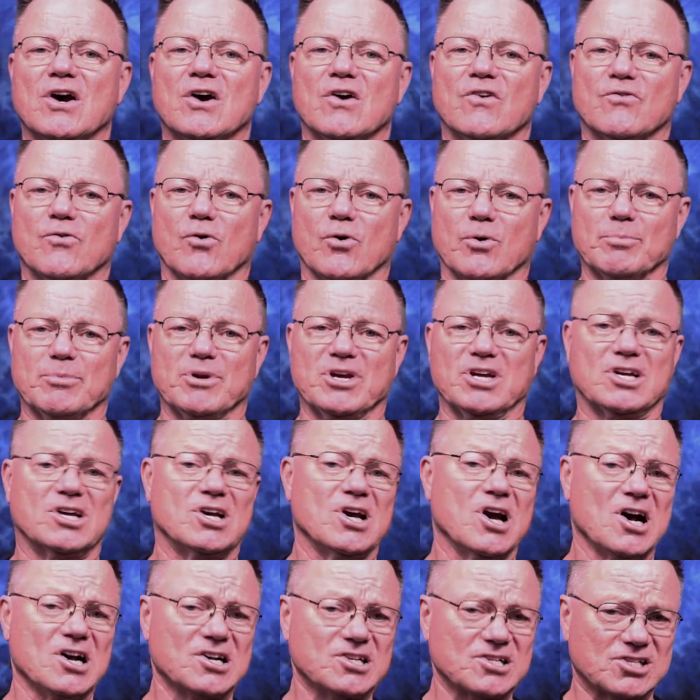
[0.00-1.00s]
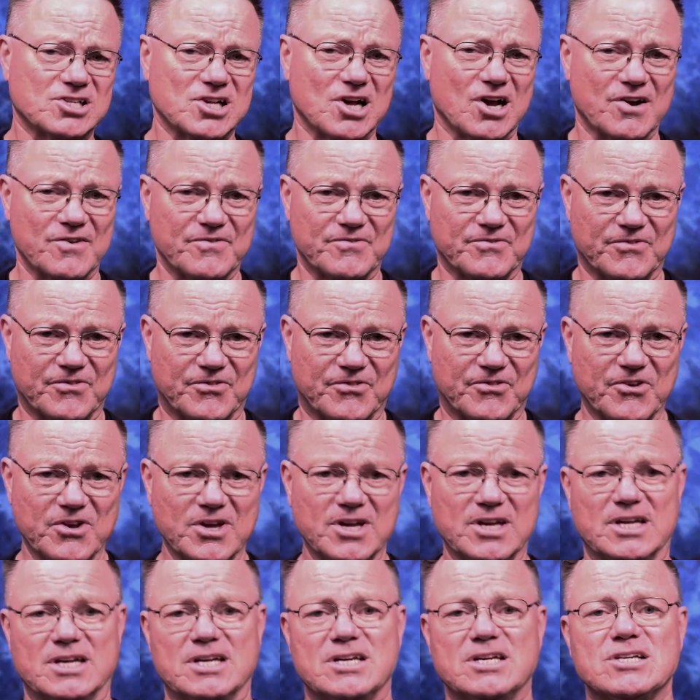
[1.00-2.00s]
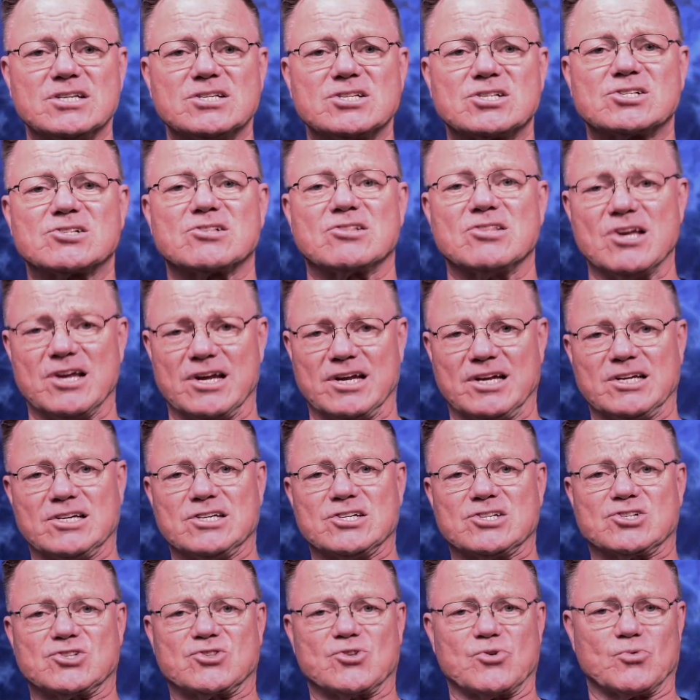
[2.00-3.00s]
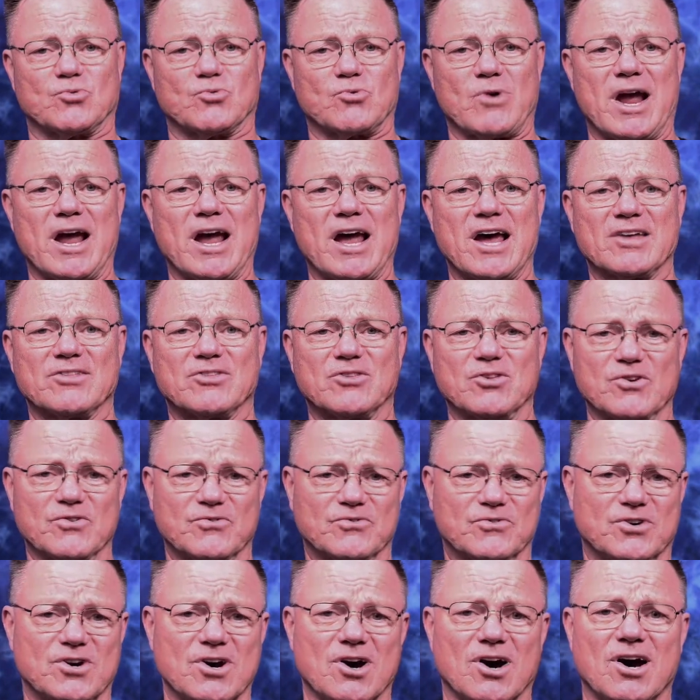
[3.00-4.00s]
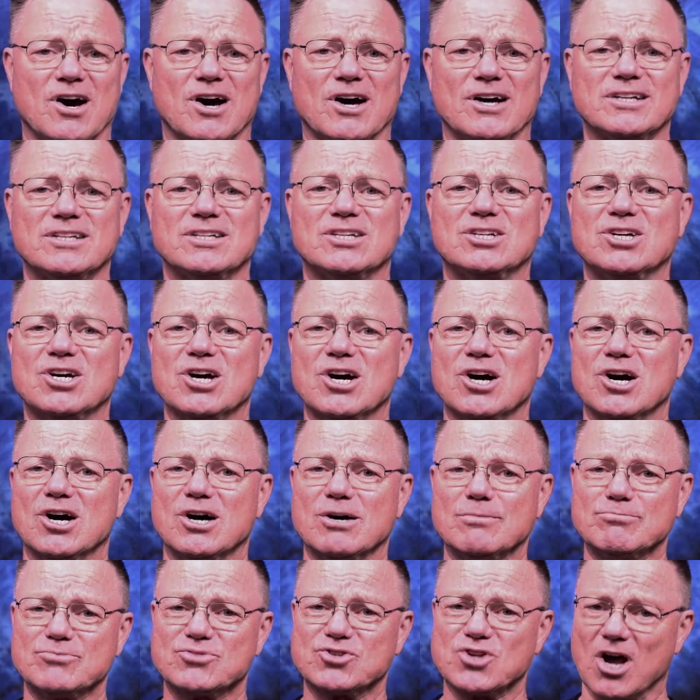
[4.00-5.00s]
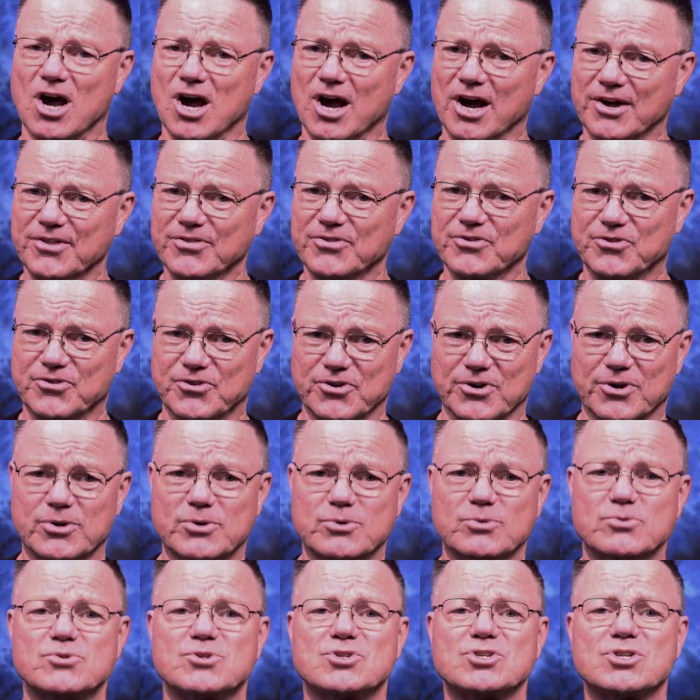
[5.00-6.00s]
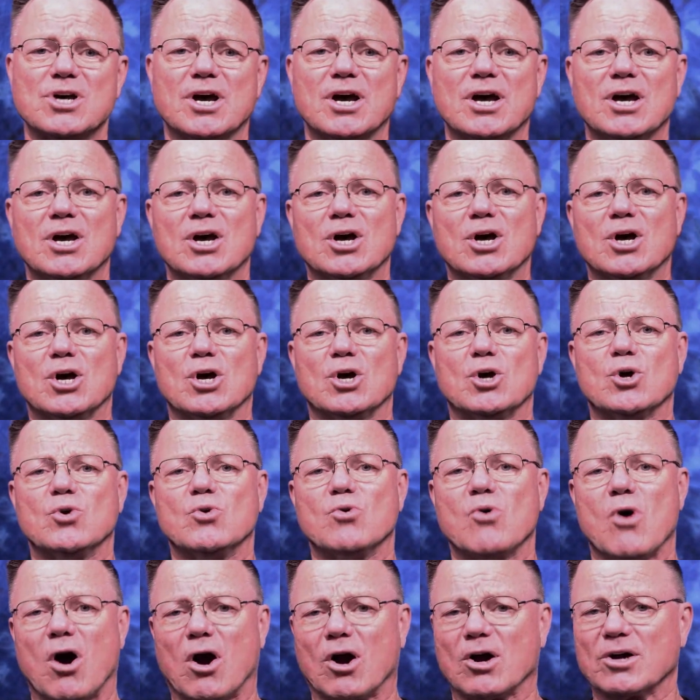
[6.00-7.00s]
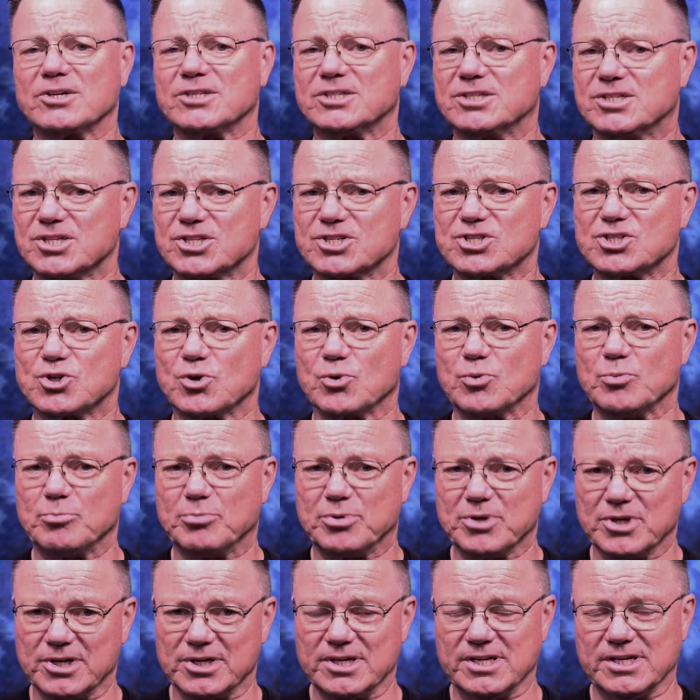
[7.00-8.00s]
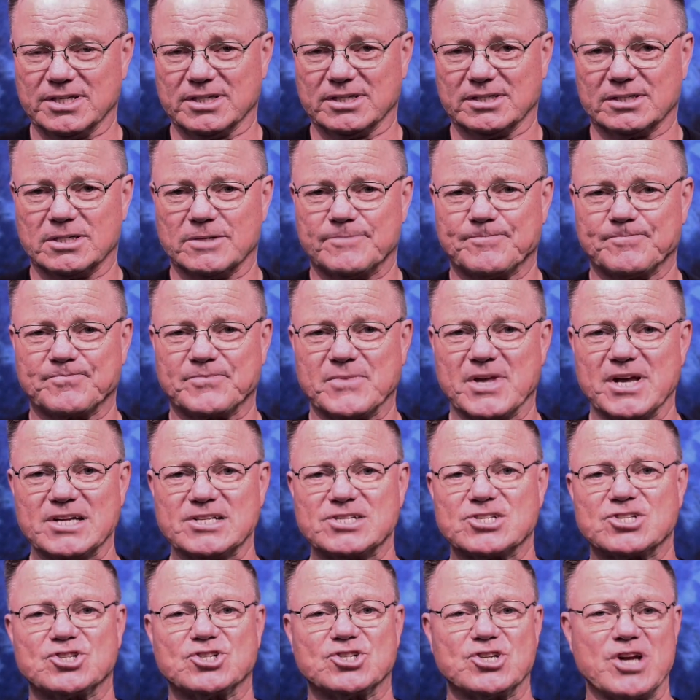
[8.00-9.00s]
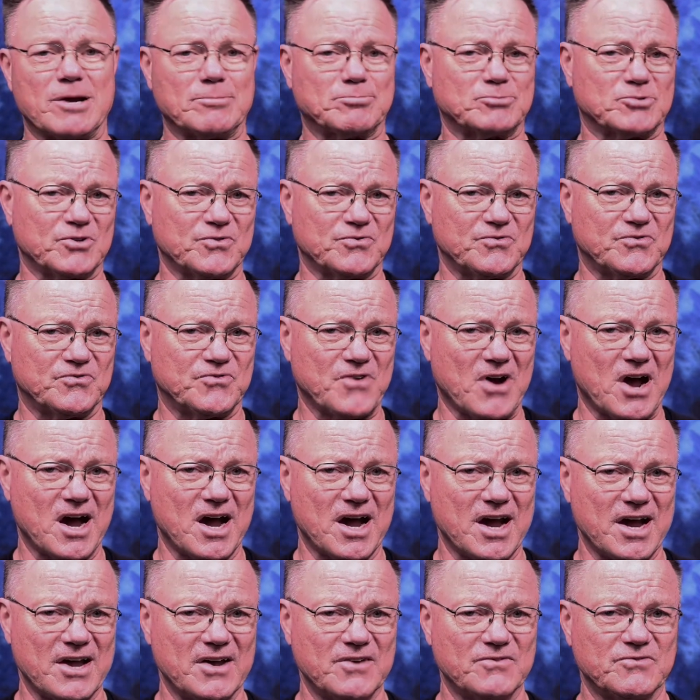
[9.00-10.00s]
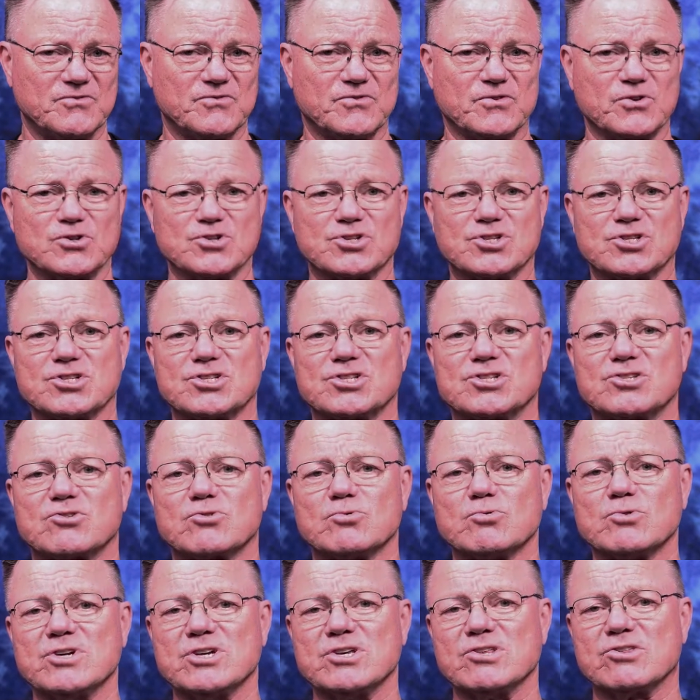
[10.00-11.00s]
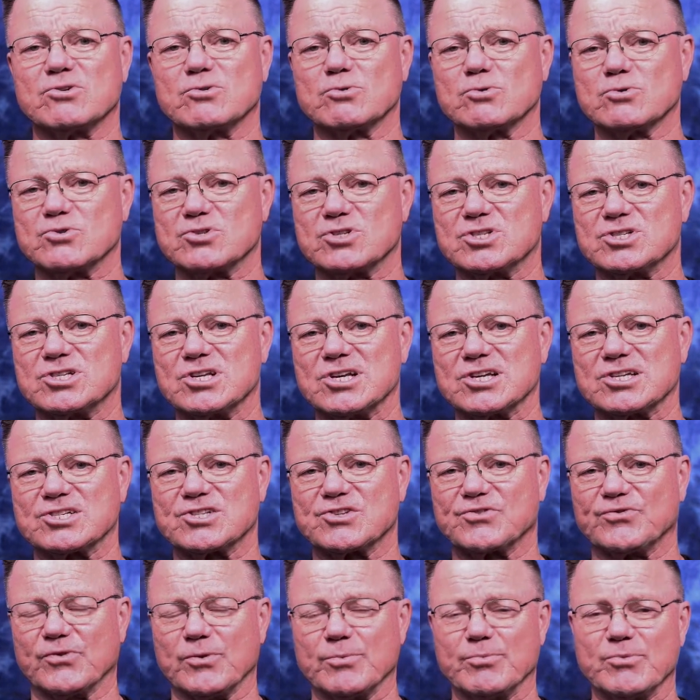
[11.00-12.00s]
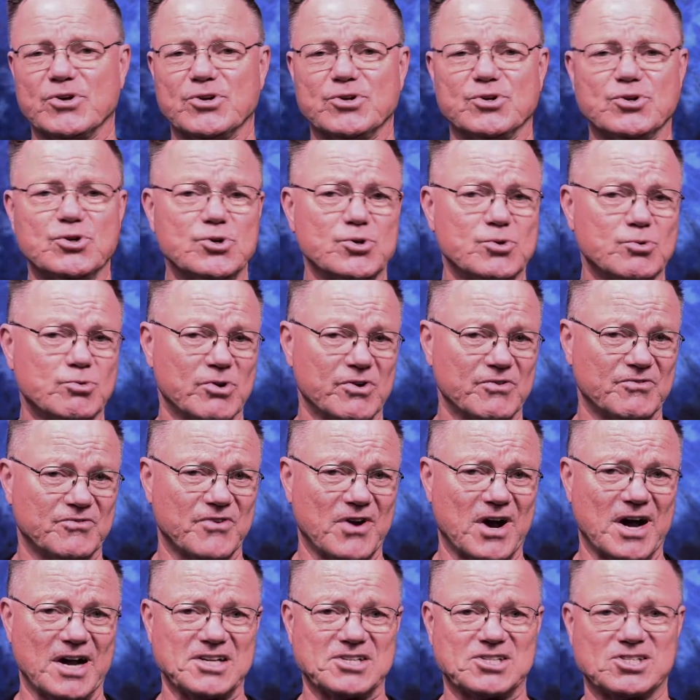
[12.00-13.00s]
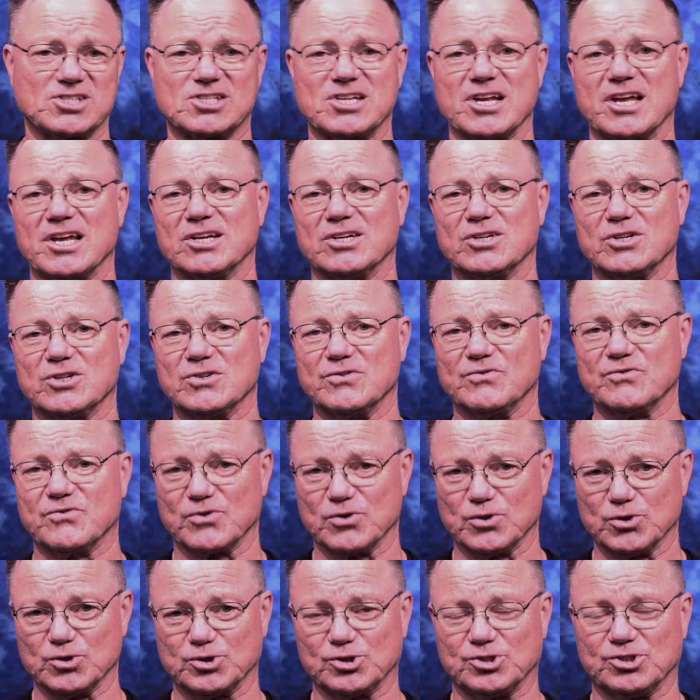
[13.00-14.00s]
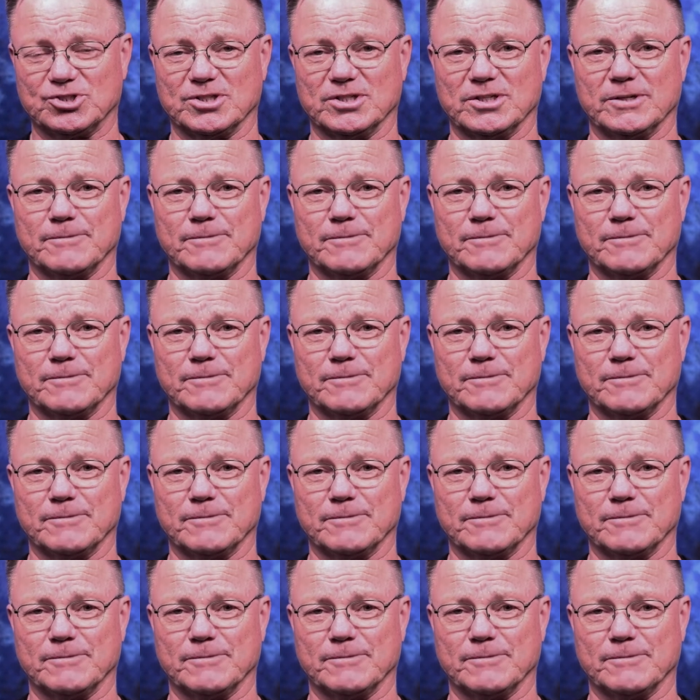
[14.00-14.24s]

for because of these things the wrath of God comes on those who are disobedient. That's chapter 5, verses 3 through 6 from the New Revised Standard Version.